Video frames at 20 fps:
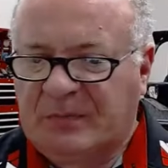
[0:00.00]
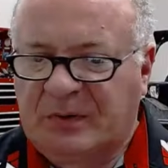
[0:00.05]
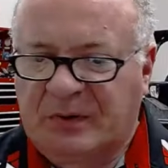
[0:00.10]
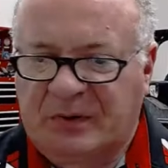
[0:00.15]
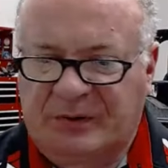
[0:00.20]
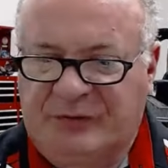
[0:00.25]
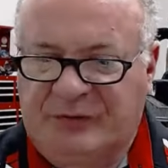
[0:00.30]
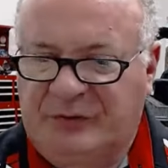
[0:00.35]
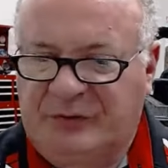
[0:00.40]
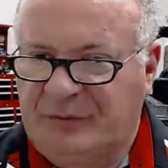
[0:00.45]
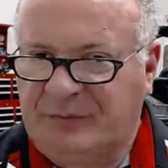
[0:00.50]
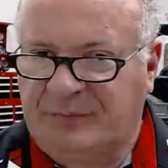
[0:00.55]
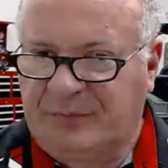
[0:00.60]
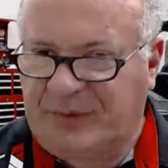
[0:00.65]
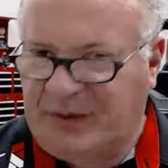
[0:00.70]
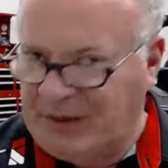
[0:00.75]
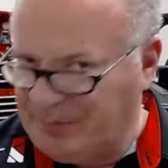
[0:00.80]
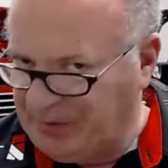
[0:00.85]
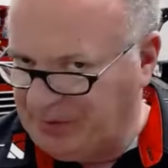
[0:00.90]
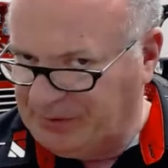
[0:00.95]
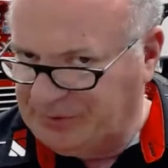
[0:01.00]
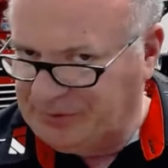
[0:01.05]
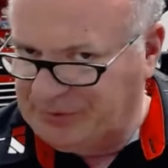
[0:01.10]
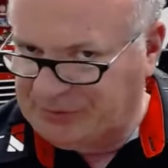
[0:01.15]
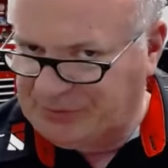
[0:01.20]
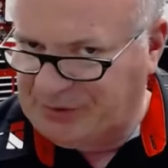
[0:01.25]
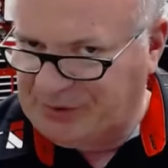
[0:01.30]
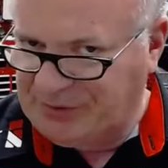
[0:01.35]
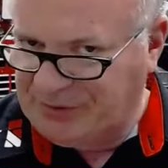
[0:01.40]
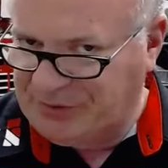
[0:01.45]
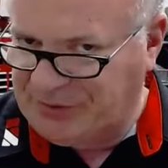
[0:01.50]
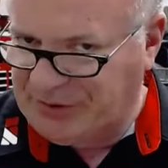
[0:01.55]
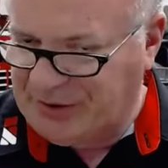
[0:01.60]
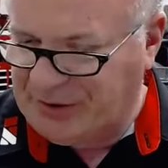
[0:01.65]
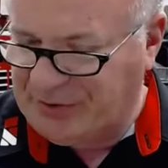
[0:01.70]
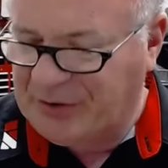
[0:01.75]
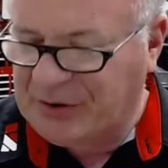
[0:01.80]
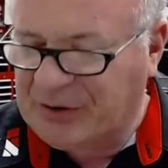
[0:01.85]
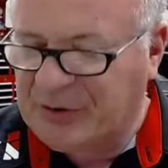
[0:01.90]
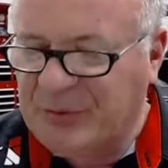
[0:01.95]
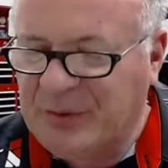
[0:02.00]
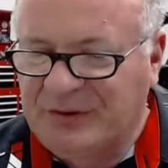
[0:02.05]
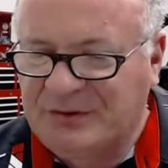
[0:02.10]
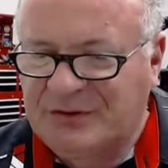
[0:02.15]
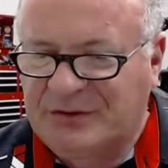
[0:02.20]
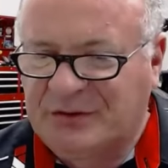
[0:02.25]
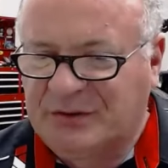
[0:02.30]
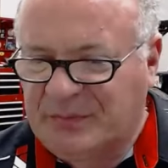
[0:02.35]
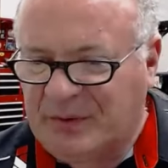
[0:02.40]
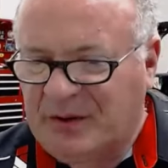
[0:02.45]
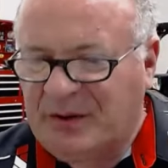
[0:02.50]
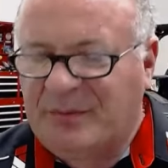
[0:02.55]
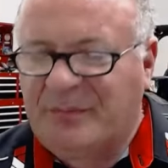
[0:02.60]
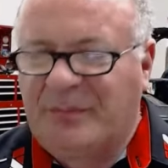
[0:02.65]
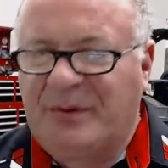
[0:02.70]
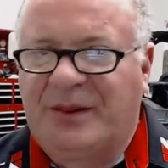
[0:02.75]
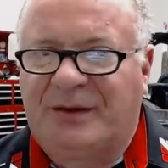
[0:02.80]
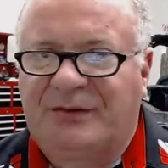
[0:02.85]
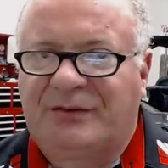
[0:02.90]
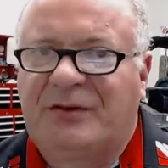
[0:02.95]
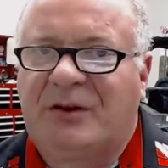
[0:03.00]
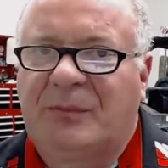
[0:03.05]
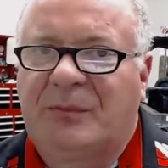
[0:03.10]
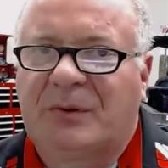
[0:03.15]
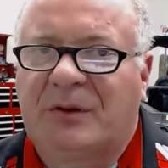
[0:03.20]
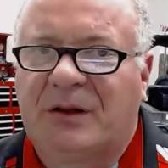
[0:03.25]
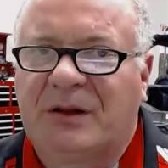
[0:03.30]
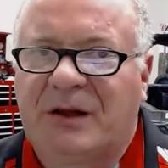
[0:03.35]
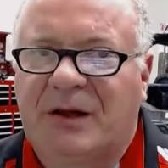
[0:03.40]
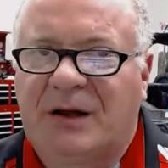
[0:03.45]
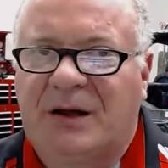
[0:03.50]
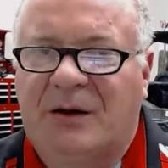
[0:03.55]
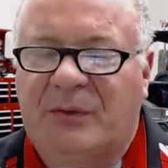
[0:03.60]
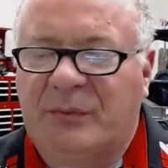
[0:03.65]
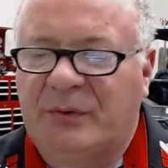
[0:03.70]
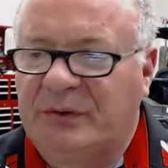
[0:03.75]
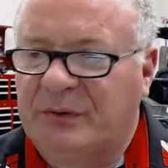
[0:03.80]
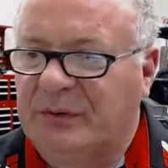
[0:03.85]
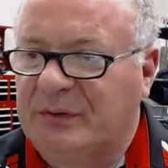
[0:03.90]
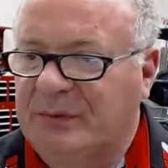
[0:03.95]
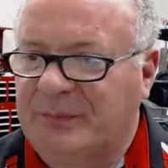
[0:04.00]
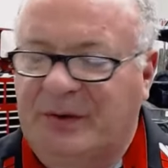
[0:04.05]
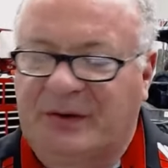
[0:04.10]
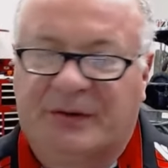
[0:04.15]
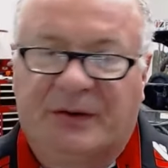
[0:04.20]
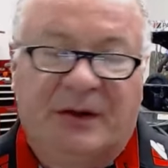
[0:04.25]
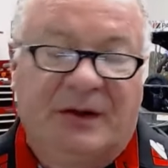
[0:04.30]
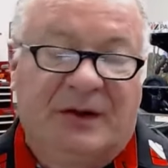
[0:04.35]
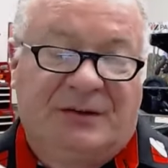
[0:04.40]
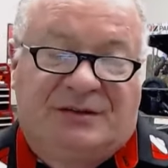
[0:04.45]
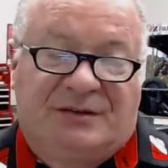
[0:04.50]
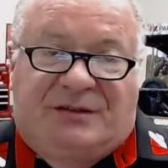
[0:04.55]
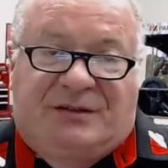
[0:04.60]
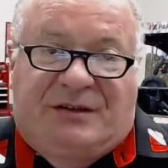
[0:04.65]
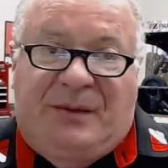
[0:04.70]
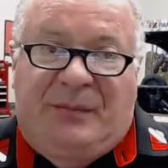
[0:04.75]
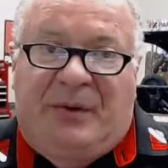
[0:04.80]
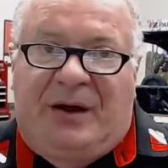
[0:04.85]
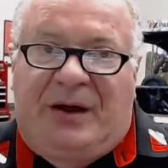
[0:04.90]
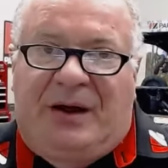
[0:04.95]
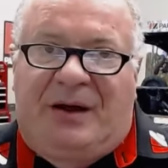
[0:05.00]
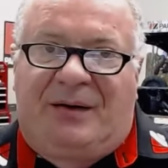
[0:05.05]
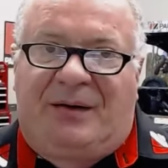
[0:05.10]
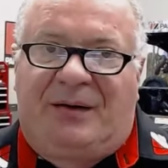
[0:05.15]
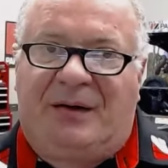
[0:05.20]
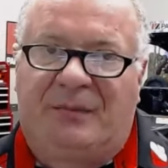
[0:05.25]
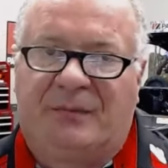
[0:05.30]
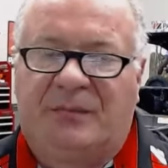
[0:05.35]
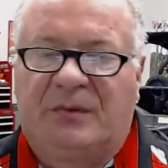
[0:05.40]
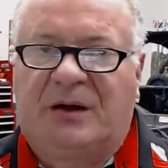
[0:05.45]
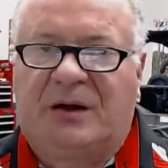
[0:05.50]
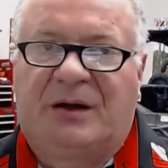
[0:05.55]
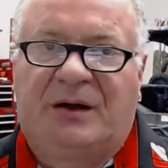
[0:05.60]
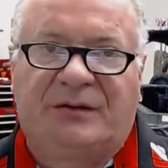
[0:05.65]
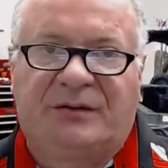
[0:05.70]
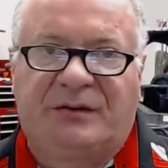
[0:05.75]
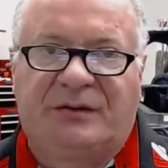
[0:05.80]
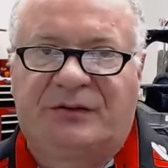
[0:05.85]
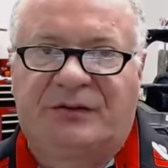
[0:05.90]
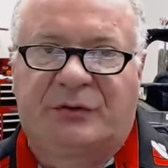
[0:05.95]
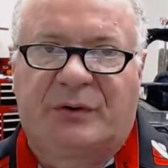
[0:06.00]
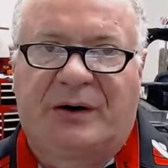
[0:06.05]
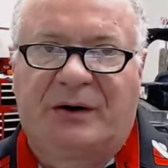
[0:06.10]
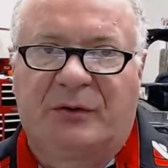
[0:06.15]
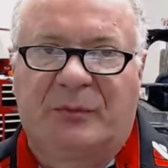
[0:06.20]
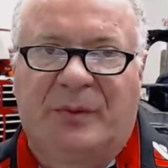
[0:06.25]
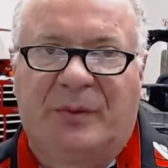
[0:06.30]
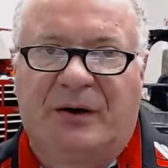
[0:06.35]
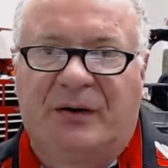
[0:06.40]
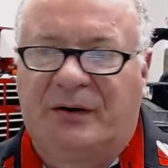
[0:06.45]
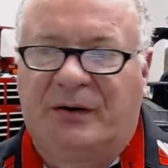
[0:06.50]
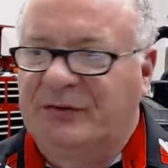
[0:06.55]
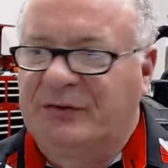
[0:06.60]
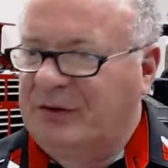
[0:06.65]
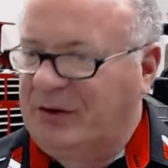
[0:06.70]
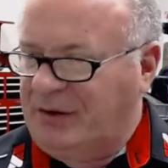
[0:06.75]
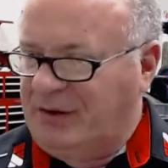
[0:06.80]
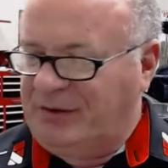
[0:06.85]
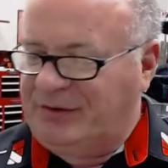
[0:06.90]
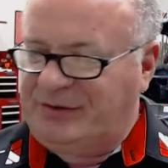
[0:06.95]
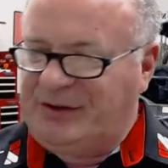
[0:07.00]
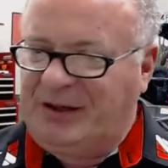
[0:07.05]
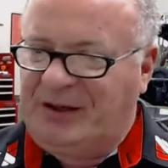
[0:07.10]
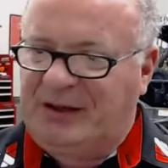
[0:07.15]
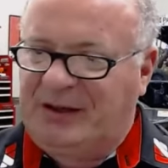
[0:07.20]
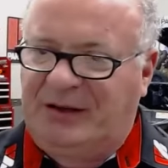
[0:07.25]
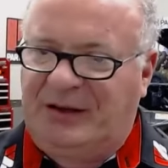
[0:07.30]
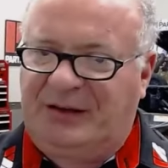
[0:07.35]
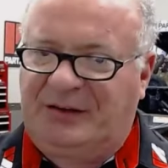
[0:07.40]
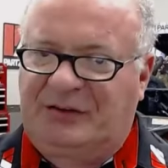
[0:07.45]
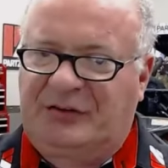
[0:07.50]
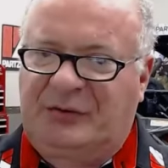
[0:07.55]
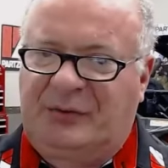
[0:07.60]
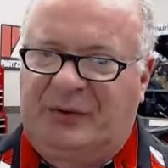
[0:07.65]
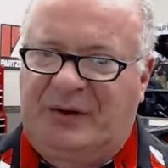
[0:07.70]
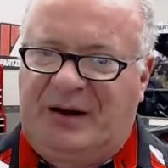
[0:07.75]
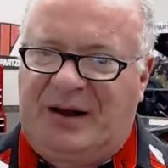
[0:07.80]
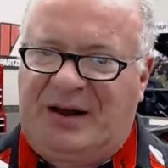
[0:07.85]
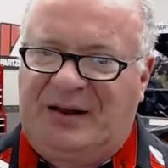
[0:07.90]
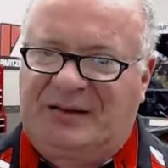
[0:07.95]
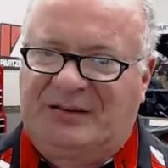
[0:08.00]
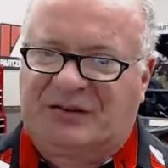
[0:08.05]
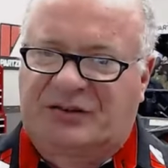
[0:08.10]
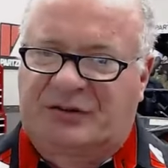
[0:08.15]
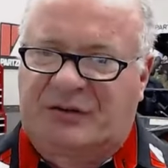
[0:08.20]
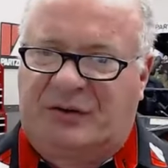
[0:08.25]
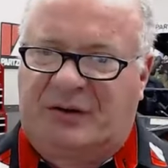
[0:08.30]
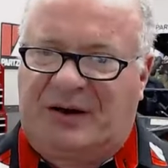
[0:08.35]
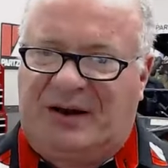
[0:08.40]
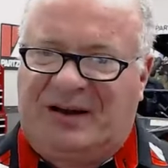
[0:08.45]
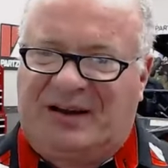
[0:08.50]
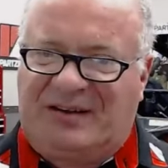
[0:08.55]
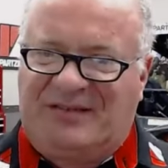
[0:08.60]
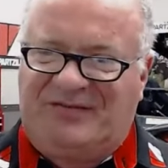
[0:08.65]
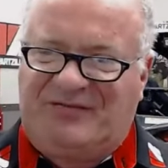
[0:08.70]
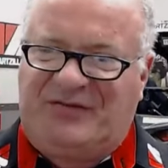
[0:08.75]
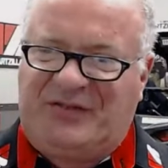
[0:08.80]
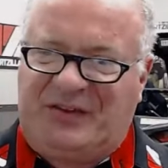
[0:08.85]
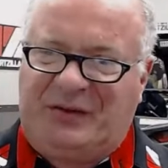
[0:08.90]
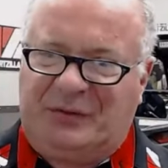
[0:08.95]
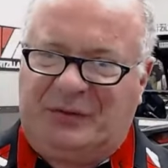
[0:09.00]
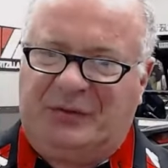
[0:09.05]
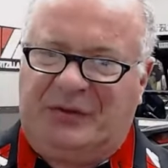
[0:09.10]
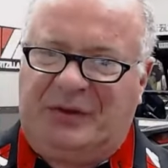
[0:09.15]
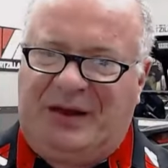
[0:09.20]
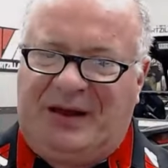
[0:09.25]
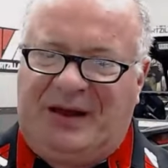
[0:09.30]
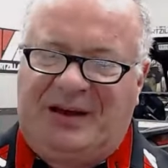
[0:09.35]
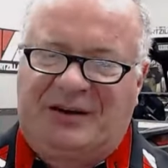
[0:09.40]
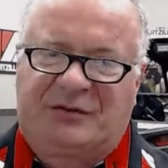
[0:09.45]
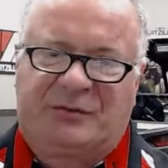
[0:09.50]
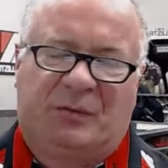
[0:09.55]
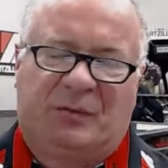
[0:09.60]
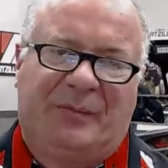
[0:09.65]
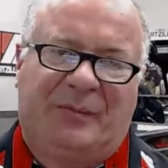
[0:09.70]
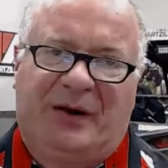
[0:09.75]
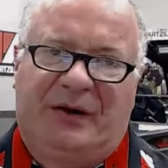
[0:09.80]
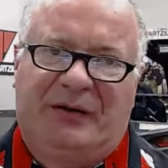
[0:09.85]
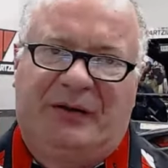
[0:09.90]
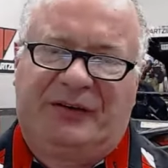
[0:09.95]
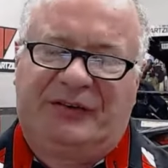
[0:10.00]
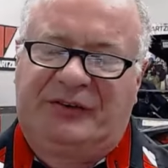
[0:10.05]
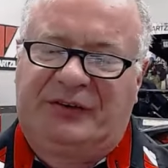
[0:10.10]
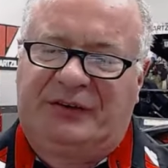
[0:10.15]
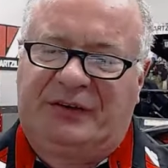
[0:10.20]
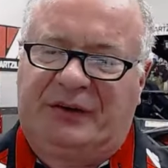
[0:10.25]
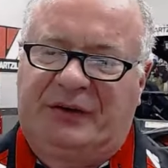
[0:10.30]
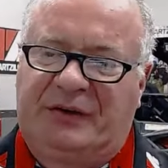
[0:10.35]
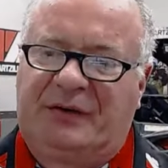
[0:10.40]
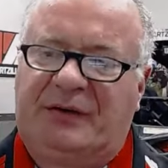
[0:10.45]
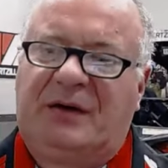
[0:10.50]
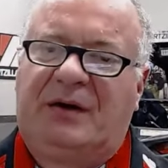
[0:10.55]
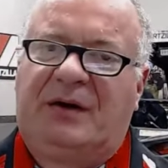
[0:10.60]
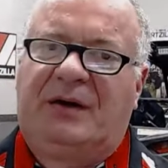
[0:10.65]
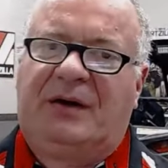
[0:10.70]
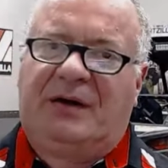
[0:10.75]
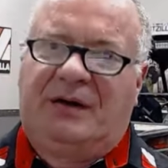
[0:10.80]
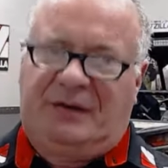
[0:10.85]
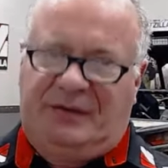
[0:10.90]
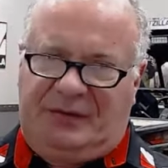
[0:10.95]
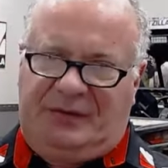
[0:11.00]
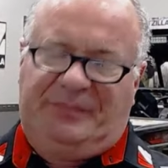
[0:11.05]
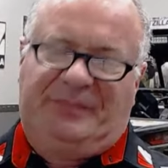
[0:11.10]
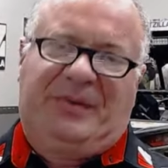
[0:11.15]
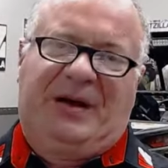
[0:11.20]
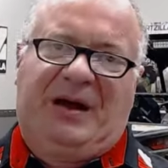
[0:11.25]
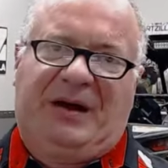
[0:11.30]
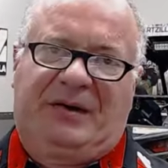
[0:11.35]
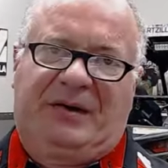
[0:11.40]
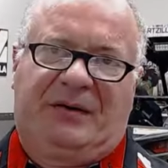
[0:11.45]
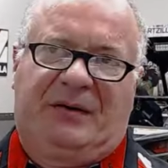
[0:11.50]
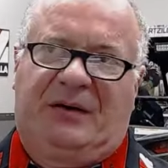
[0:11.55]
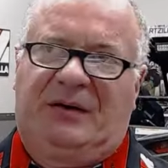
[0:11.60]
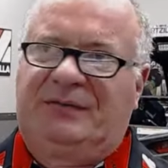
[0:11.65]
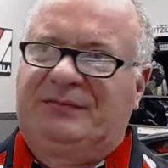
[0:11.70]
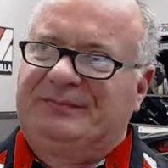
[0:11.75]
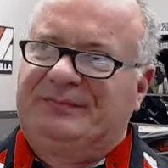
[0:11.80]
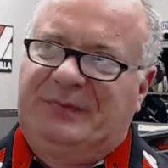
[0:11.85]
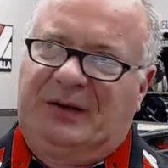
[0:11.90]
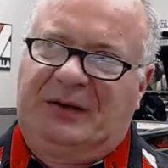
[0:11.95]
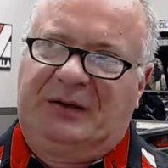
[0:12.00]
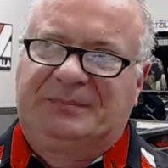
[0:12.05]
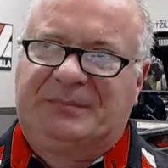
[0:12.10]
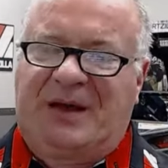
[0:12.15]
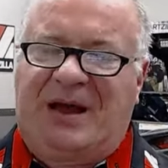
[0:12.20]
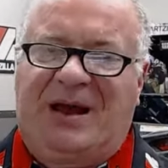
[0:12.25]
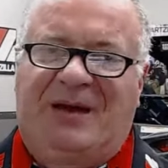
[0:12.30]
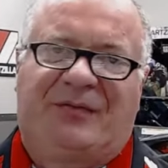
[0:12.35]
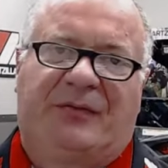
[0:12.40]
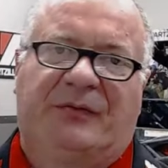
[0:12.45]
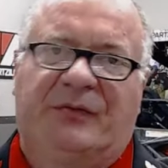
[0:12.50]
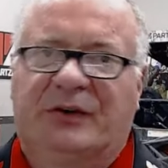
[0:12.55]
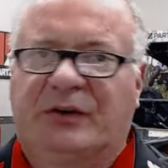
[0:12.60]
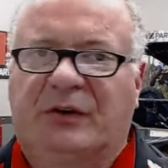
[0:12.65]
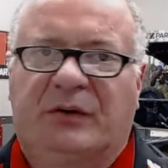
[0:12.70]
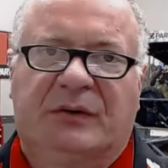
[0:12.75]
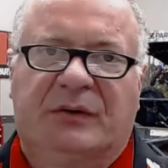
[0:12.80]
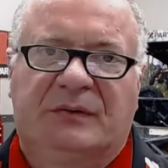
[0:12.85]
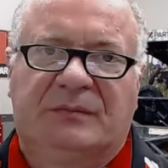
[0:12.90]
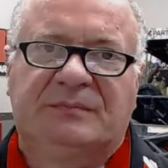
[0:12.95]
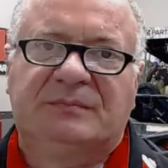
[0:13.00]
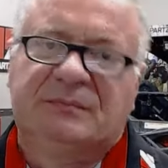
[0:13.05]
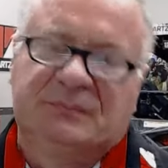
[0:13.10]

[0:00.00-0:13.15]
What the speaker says: because you gave me just a generic question, but that's typically how I would do it. I mean, the same way I adjust trailer bearings. Take it until I can feel the actual bearings in there, and then back it off, you know, half of a turn,